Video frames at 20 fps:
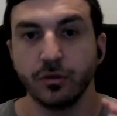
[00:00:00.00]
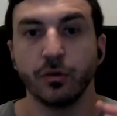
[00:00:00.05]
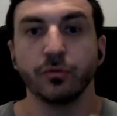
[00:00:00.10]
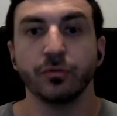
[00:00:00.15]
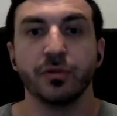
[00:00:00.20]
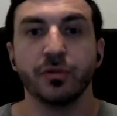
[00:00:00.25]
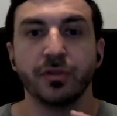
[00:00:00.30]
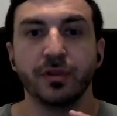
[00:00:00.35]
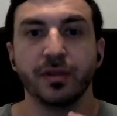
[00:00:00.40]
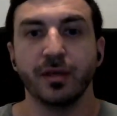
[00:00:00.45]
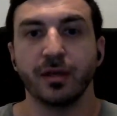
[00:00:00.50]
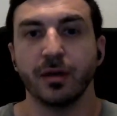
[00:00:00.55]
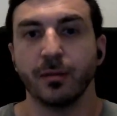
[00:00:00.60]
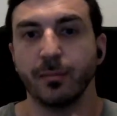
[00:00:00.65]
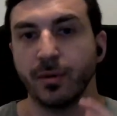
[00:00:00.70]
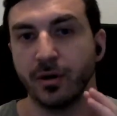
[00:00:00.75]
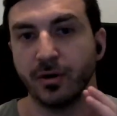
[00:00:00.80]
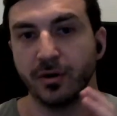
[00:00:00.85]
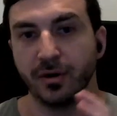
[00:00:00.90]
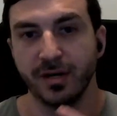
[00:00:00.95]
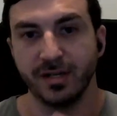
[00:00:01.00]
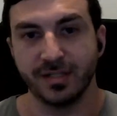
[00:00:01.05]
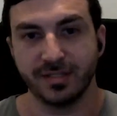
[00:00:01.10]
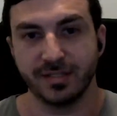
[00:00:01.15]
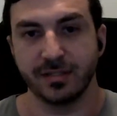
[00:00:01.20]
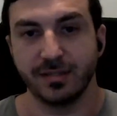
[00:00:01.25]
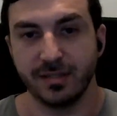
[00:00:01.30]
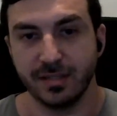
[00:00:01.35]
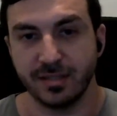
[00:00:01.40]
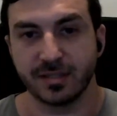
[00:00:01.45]
Don't think about it as
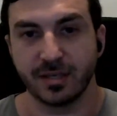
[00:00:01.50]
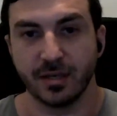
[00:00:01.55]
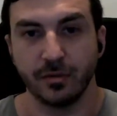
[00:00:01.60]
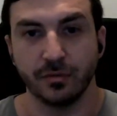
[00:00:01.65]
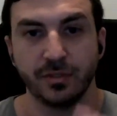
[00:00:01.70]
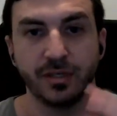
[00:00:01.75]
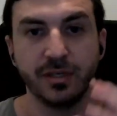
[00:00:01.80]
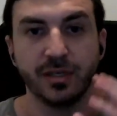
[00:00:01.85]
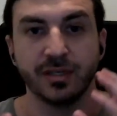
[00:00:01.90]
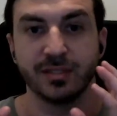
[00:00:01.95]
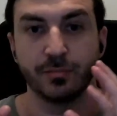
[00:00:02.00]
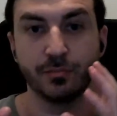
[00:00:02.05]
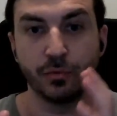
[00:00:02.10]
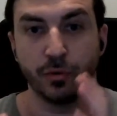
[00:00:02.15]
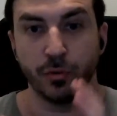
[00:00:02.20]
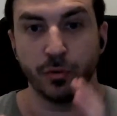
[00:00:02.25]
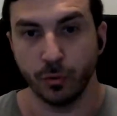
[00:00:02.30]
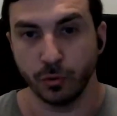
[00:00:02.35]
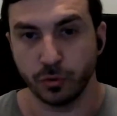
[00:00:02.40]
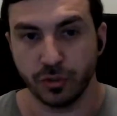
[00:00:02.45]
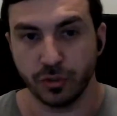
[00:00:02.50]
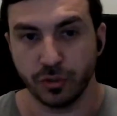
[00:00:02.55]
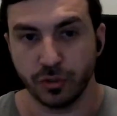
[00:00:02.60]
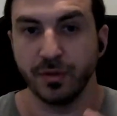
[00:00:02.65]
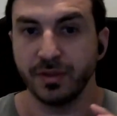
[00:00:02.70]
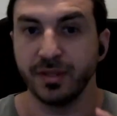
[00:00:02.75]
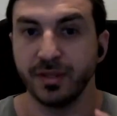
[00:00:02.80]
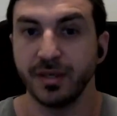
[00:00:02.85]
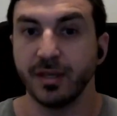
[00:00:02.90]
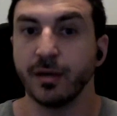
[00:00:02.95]
a discounting, as a promotion,
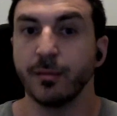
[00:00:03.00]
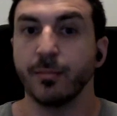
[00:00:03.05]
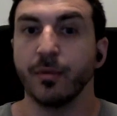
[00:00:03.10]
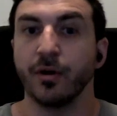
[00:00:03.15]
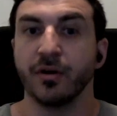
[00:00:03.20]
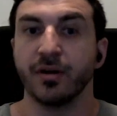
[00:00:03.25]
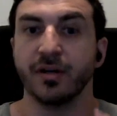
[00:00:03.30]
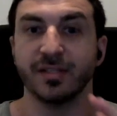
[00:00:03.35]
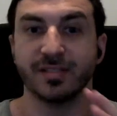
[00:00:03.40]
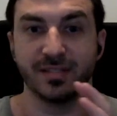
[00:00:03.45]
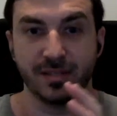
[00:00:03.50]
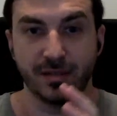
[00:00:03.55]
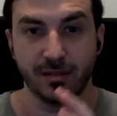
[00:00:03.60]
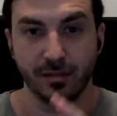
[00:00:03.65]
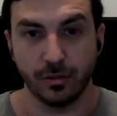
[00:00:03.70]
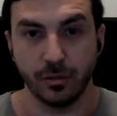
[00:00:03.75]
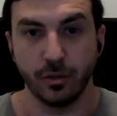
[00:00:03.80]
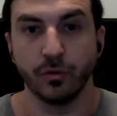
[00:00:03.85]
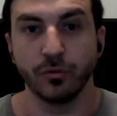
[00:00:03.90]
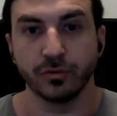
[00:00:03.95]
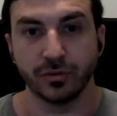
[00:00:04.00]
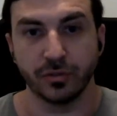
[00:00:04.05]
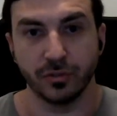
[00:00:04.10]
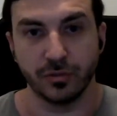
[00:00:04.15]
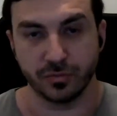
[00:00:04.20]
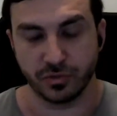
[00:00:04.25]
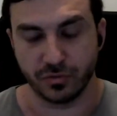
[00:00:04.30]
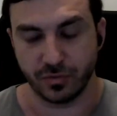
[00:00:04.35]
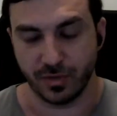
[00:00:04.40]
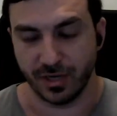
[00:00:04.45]
but think about it as a long
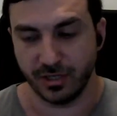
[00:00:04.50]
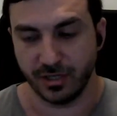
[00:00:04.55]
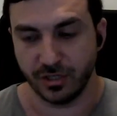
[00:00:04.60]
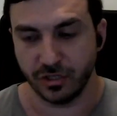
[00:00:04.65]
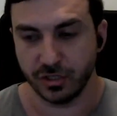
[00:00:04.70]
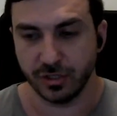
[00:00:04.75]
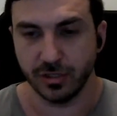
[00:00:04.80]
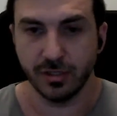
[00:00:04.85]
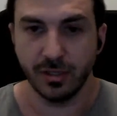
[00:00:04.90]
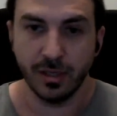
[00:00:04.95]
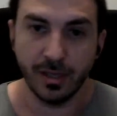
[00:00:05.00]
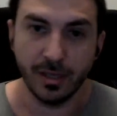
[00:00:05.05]
term strategy.